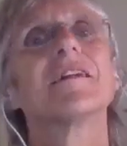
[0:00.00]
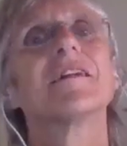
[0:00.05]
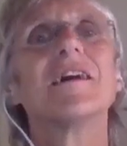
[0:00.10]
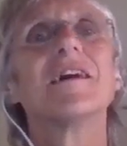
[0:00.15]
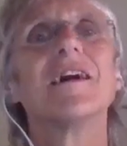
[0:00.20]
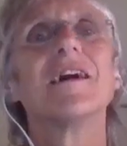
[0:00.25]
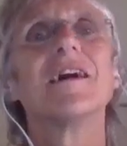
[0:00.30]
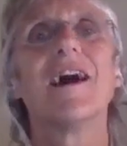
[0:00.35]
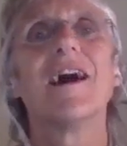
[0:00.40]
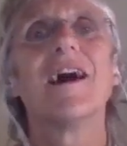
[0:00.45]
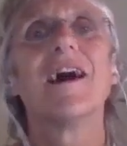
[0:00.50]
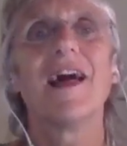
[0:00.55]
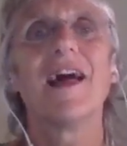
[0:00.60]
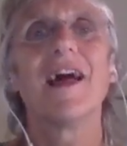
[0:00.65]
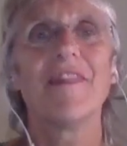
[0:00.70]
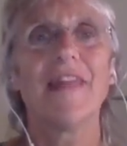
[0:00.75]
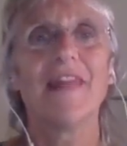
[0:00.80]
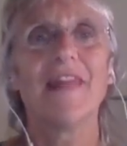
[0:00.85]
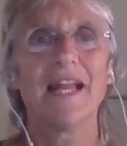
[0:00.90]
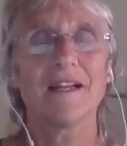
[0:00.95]
And
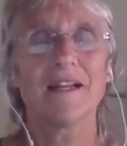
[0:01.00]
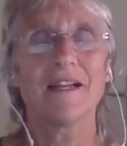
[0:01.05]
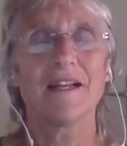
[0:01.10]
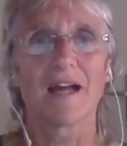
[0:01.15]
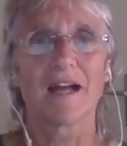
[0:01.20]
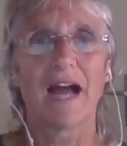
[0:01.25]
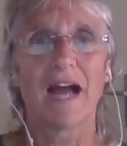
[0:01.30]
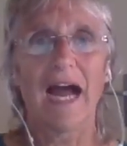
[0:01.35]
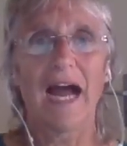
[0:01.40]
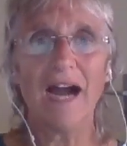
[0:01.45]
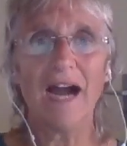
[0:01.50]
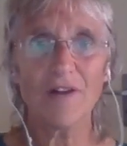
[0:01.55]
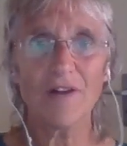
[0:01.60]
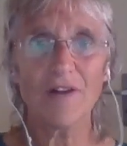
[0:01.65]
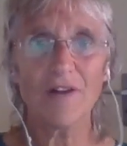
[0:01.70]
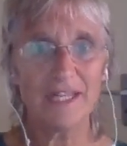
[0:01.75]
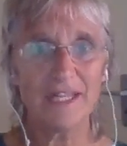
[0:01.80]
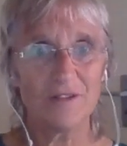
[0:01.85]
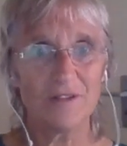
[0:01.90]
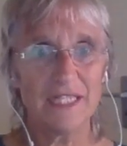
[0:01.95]
then how can you
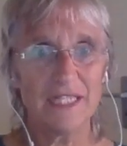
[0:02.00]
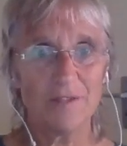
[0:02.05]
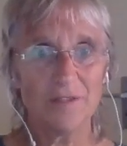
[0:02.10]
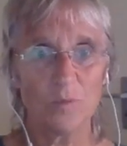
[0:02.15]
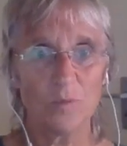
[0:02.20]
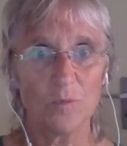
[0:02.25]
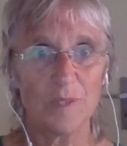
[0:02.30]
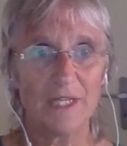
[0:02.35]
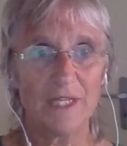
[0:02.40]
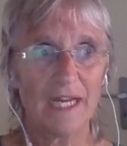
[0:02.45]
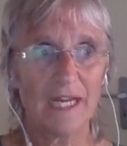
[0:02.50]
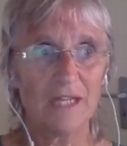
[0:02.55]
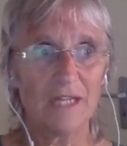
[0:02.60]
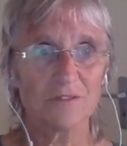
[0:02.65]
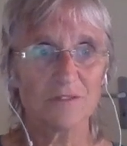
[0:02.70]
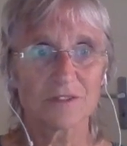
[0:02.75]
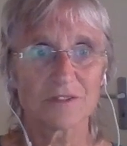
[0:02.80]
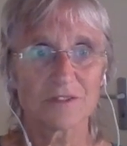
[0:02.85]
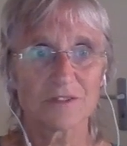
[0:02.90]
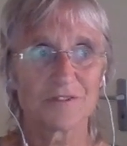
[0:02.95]
live without
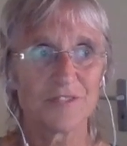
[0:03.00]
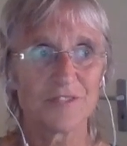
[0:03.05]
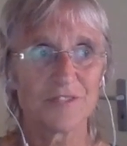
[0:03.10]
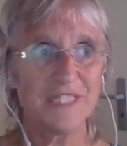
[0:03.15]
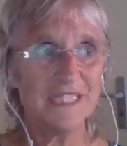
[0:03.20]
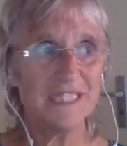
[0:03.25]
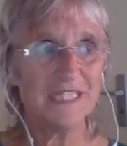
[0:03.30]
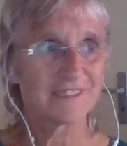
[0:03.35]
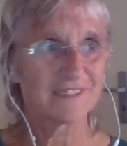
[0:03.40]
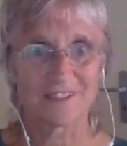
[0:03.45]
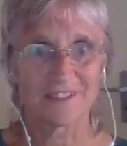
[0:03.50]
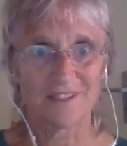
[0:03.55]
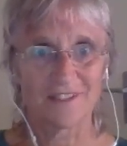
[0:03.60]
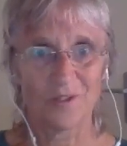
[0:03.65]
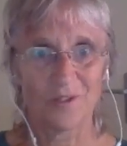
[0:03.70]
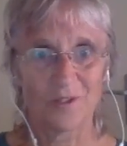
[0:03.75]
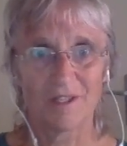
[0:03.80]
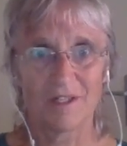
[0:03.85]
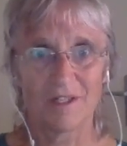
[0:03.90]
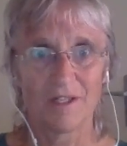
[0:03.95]
reason
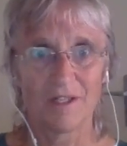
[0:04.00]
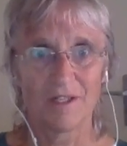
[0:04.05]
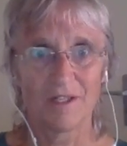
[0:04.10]
or